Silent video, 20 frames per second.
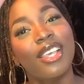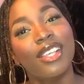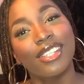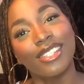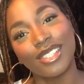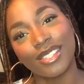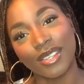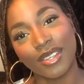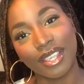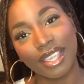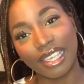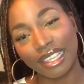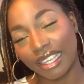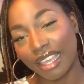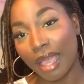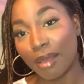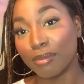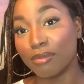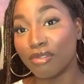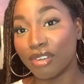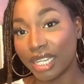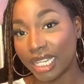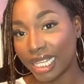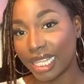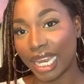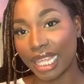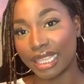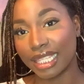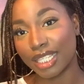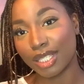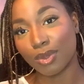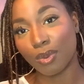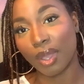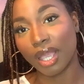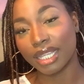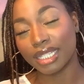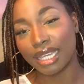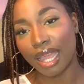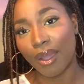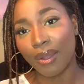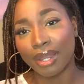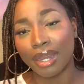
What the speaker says: So yeah, I'm really glad this worked out,